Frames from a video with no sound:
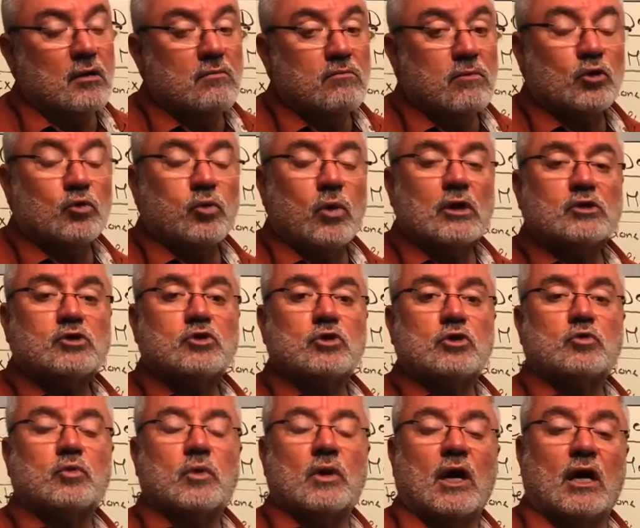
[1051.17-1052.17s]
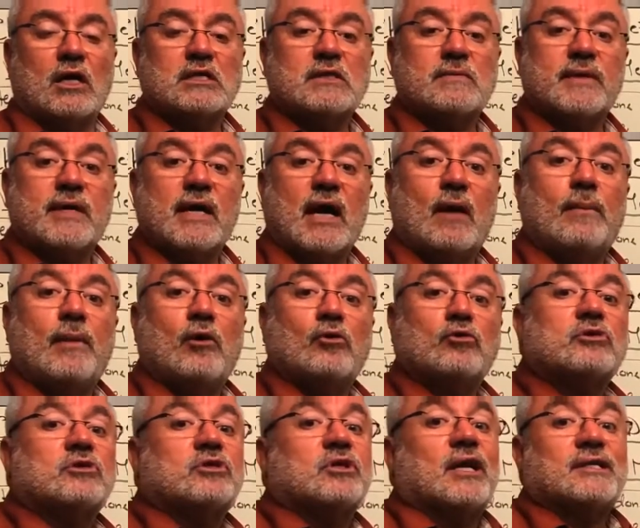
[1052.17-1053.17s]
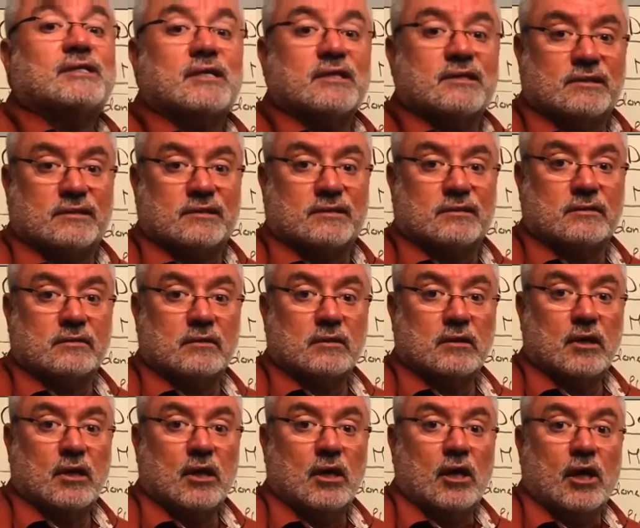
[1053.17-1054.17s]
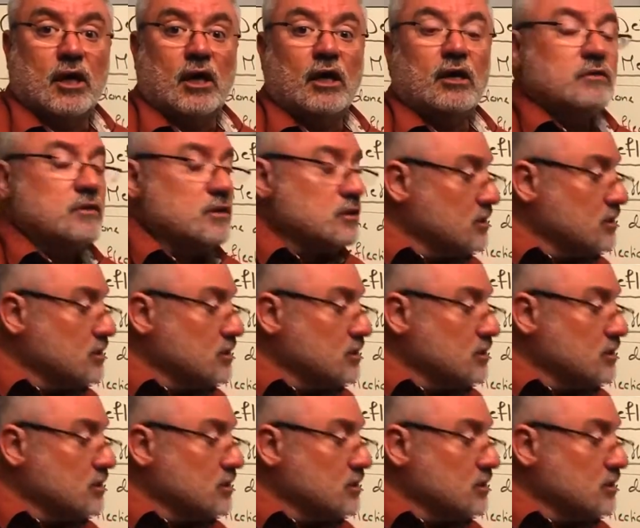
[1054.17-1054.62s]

But one student will ask me, how about trusses? In the